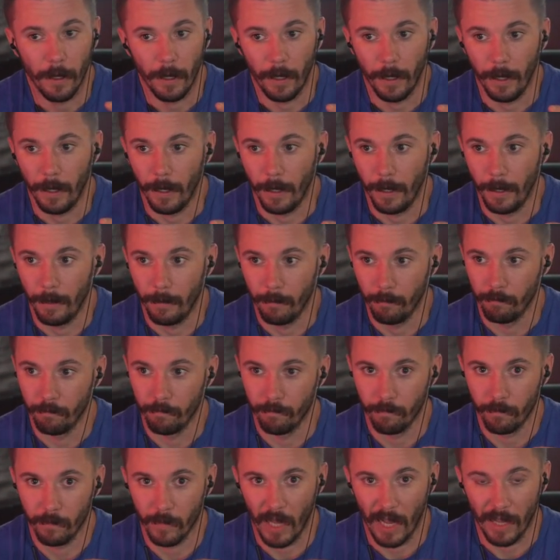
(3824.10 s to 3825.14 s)

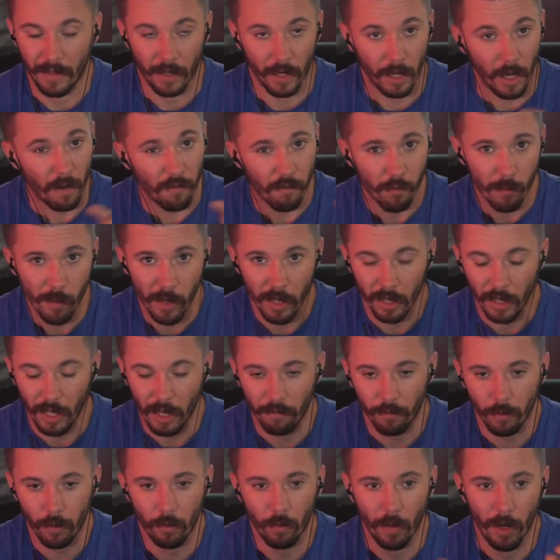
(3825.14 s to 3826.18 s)
at the government
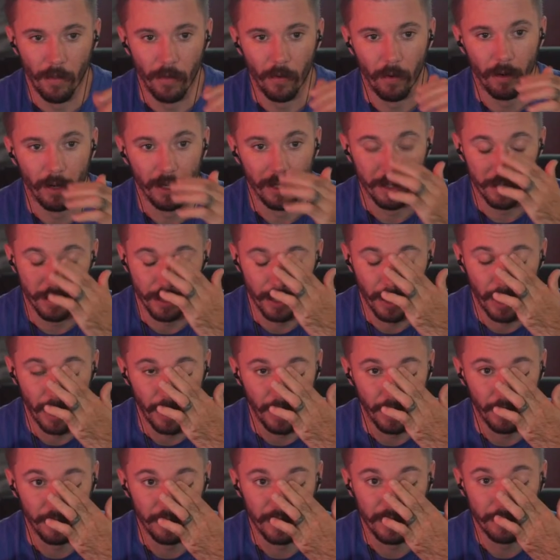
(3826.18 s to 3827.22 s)
level, whether it's
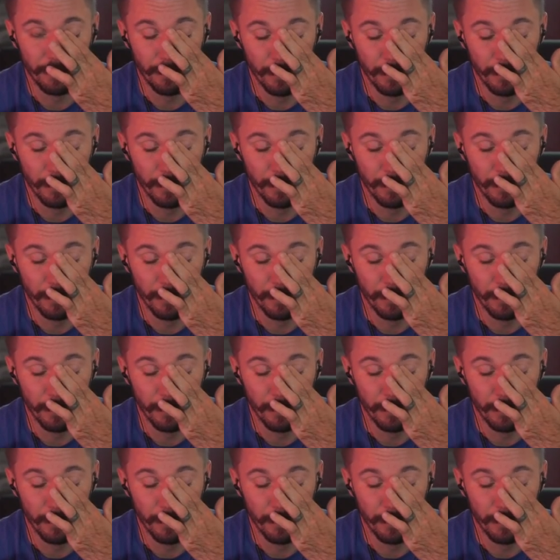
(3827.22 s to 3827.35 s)
a,